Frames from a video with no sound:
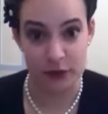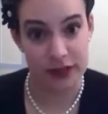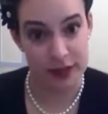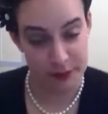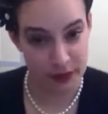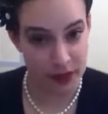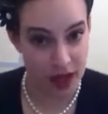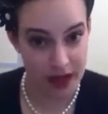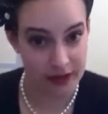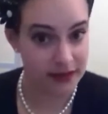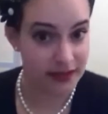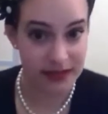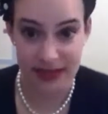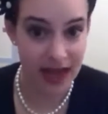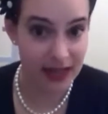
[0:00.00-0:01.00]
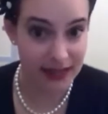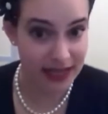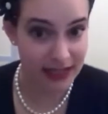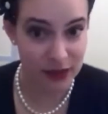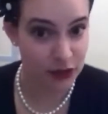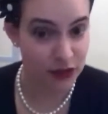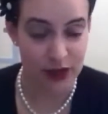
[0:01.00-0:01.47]
lip gloss. It's not
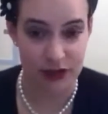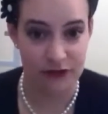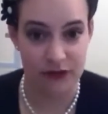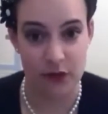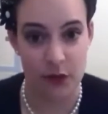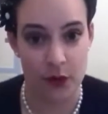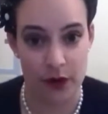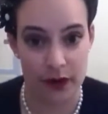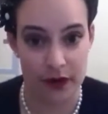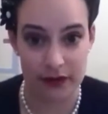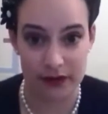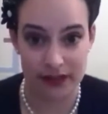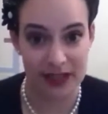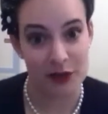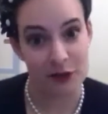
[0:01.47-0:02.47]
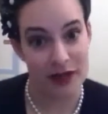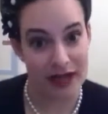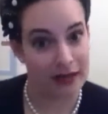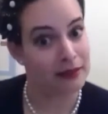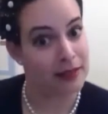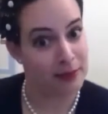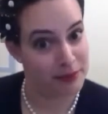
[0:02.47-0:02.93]
like looking for, you know,
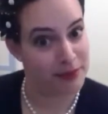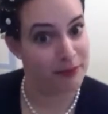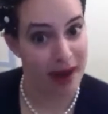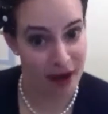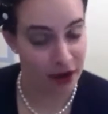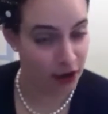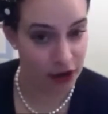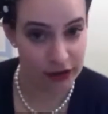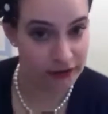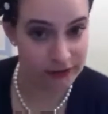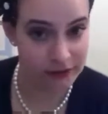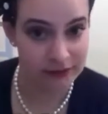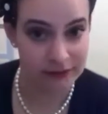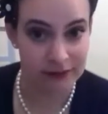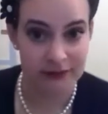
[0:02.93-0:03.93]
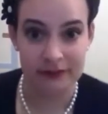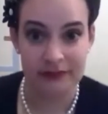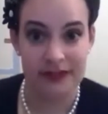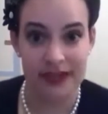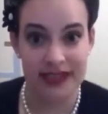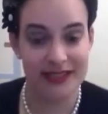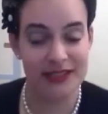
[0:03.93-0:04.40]
like a lip smacker.
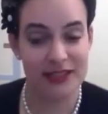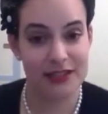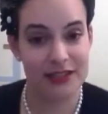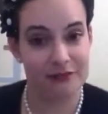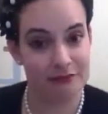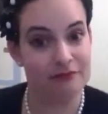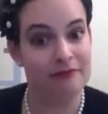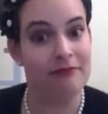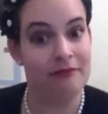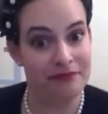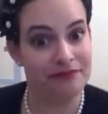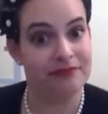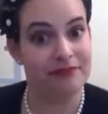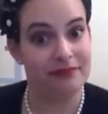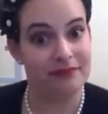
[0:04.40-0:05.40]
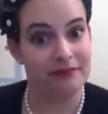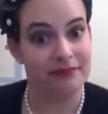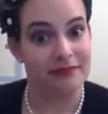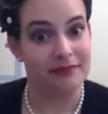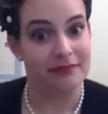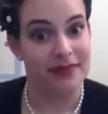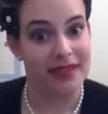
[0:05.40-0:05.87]
It's,
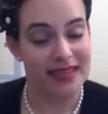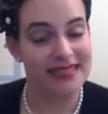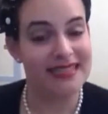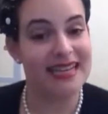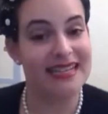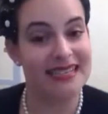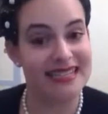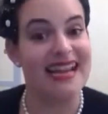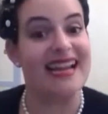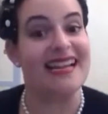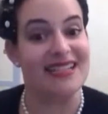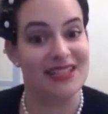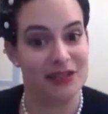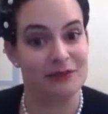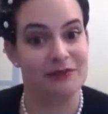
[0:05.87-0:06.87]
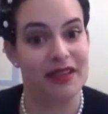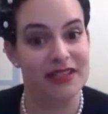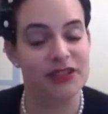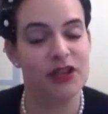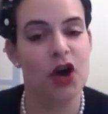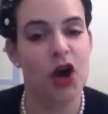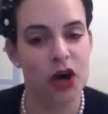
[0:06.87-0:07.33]
it's like a science.
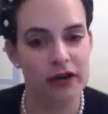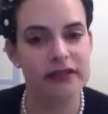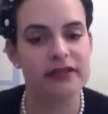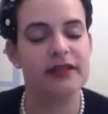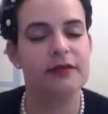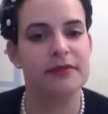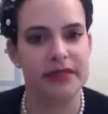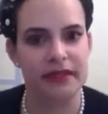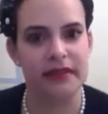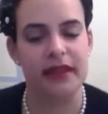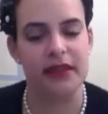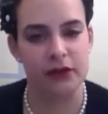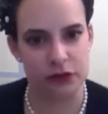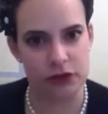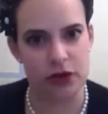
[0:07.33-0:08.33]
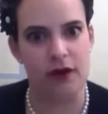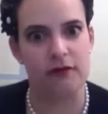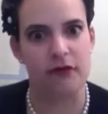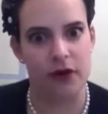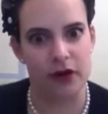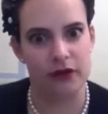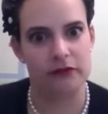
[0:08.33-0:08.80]
It's the hardest lipstick that you'll
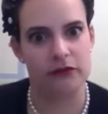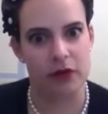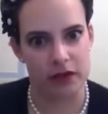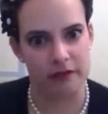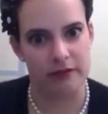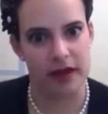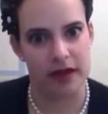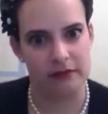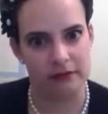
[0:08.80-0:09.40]
shop for, trust me.